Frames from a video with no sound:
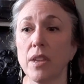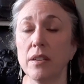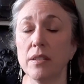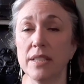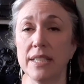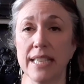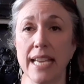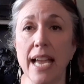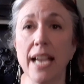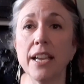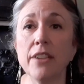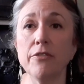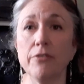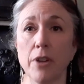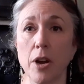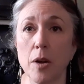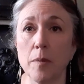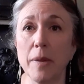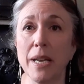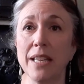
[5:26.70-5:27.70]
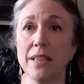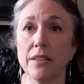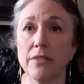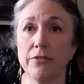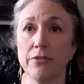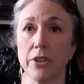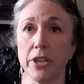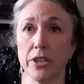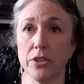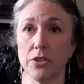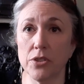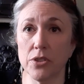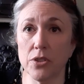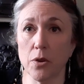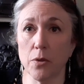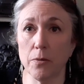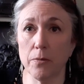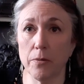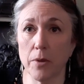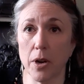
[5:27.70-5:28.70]
Daggett farm and the
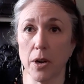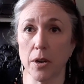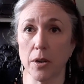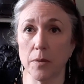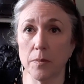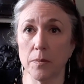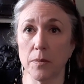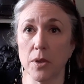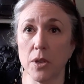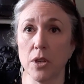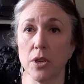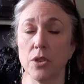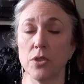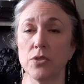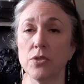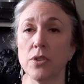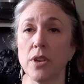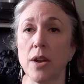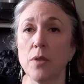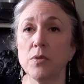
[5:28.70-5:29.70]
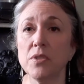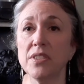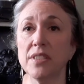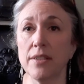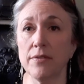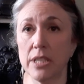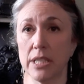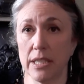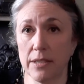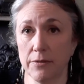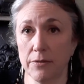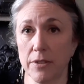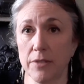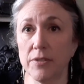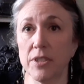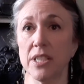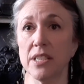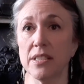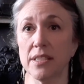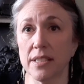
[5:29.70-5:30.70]
Firestone farm. So that was
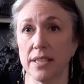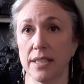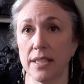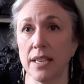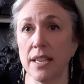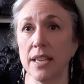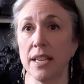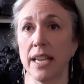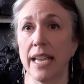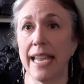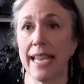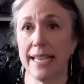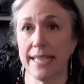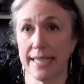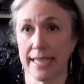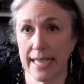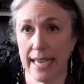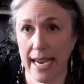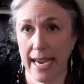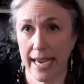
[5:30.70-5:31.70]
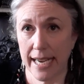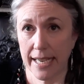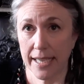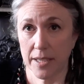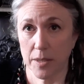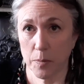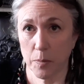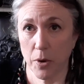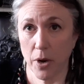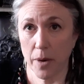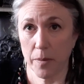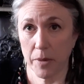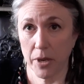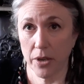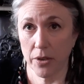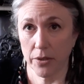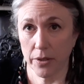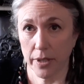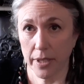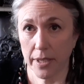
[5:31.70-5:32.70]
1750s and 1880s
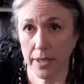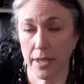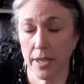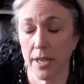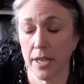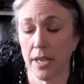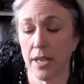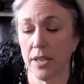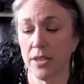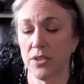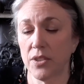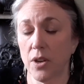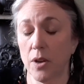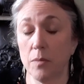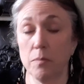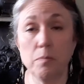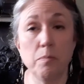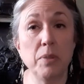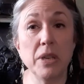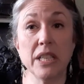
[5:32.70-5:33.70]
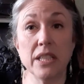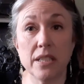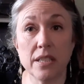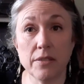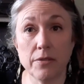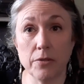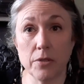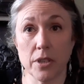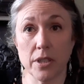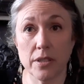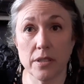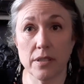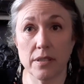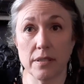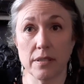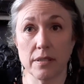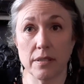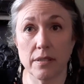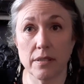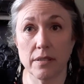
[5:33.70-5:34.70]
primarily. A big
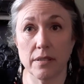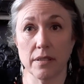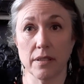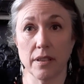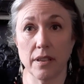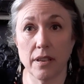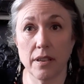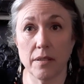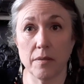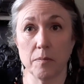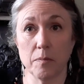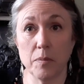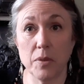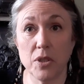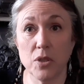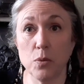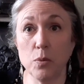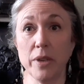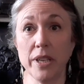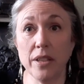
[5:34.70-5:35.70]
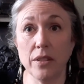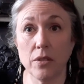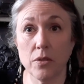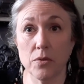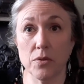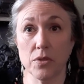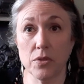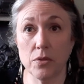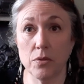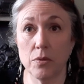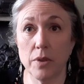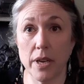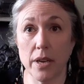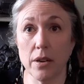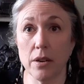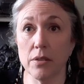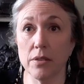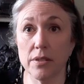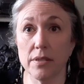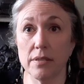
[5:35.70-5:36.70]
difference between those two
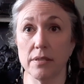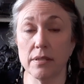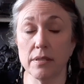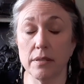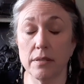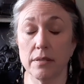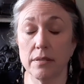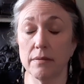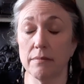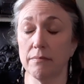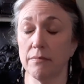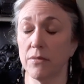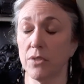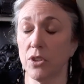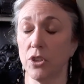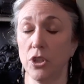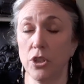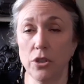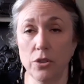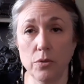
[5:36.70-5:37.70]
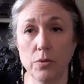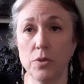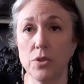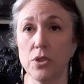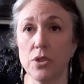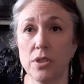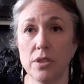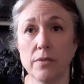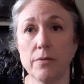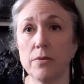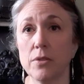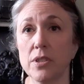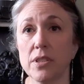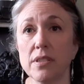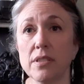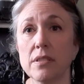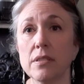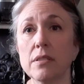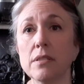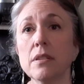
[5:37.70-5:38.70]
eras, huge
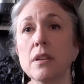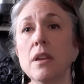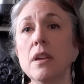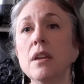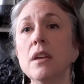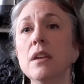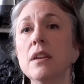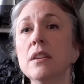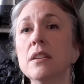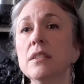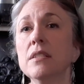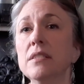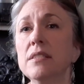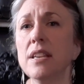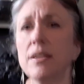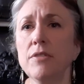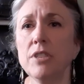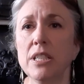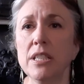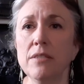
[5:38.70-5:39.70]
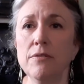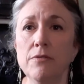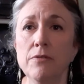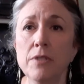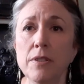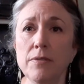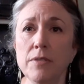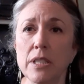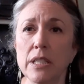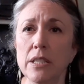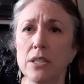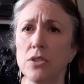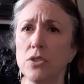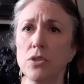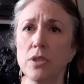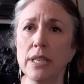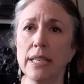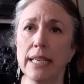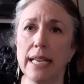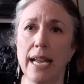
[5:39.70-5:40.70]
differences. 1750s,
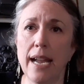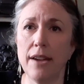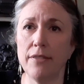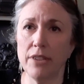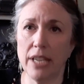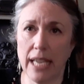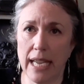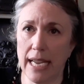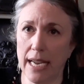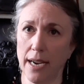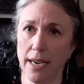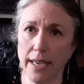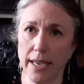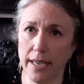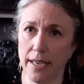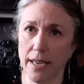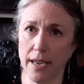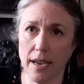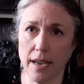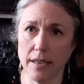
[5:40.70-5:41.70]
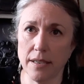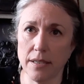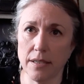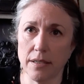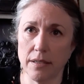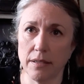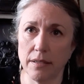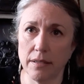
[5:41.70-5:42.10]
you didn't have canning yet.